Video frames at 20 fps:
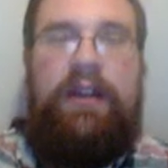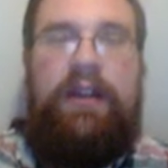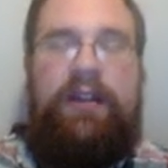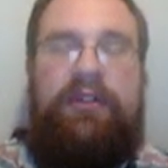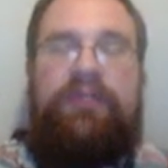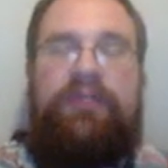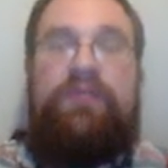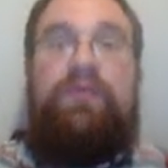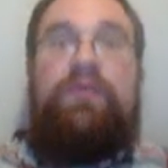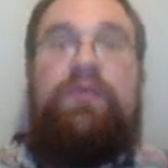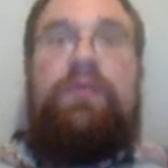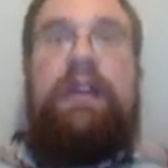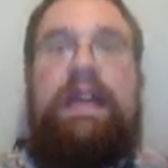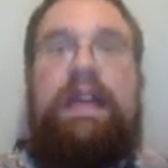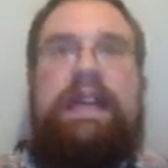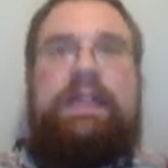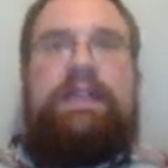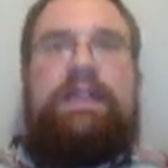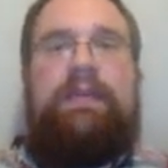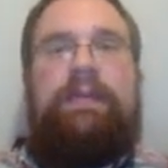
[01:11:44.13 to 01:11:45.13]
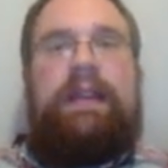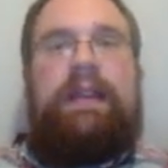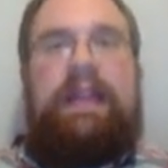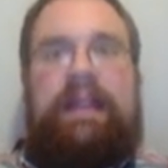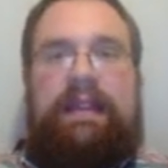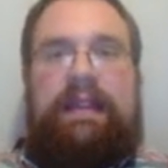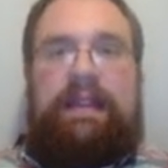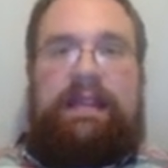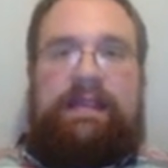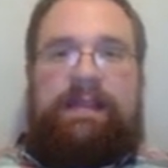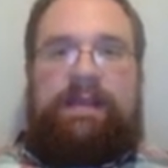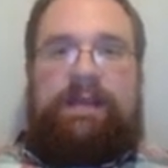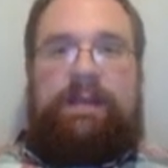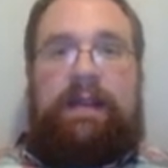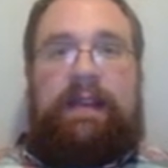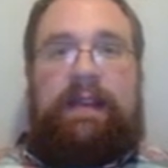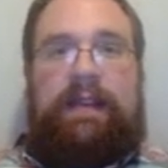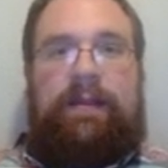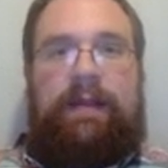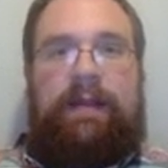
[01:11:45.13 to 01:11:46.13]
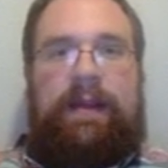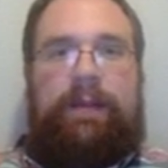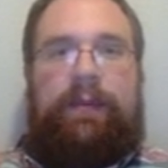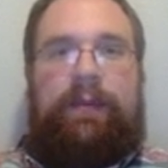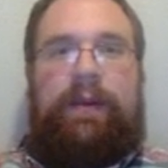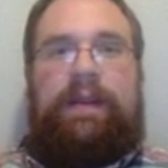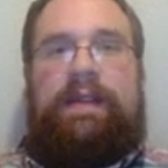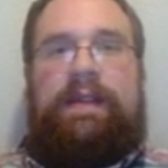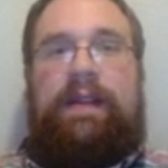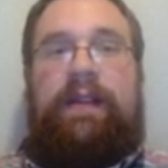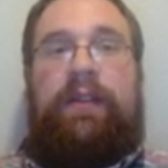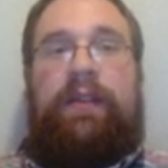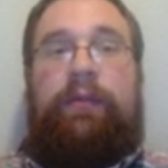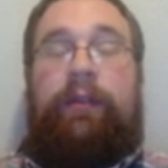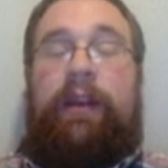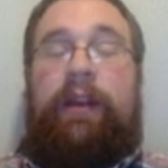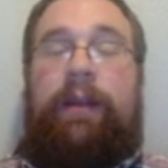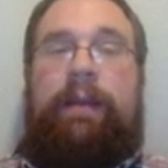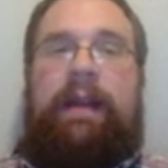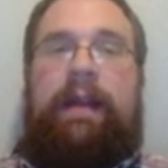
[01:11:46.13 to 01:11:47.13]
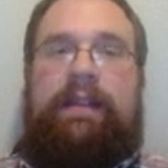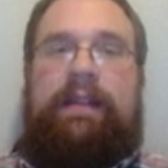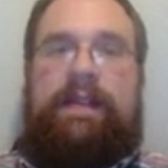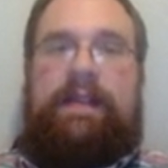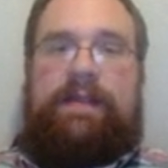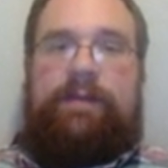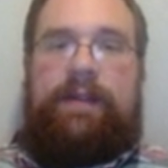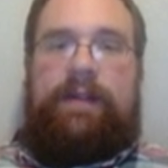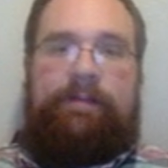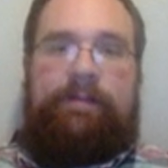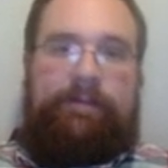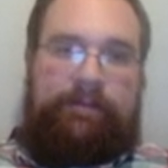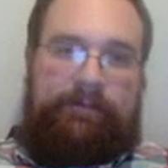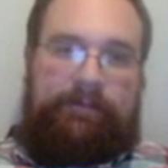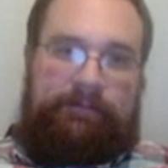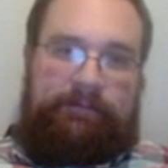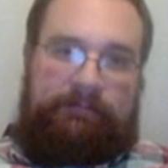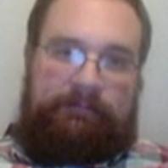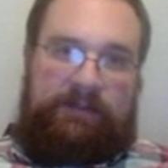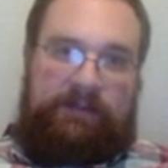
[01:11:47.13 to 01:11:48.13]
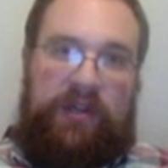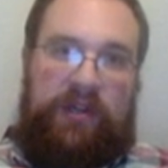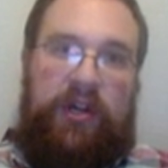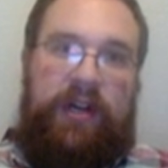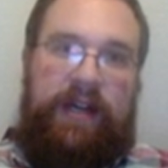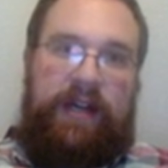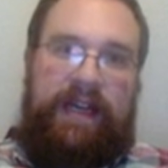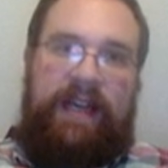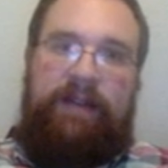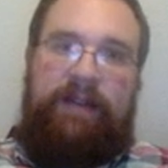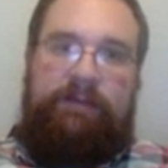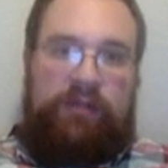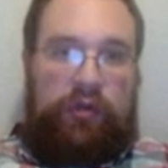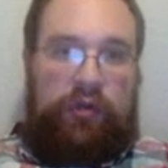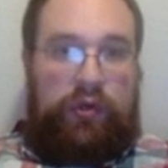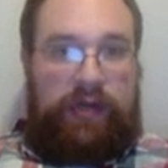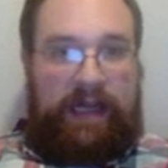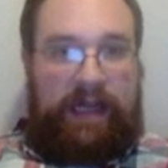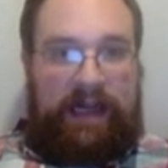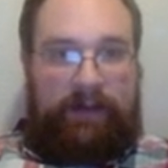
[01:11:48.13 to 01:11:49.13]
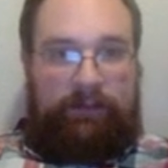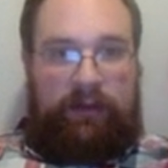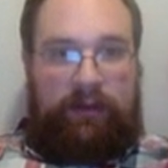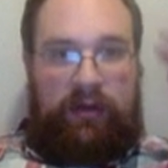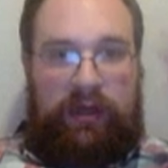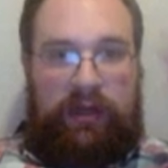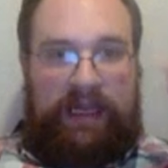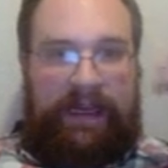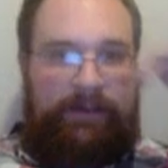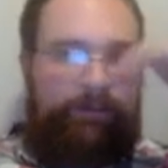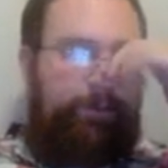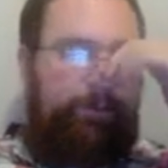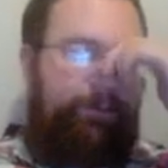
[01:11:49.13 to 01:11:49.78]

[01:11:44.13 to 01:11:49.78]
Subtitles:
There's way too many things to spend command points on to worry about this one. Sorry, boy.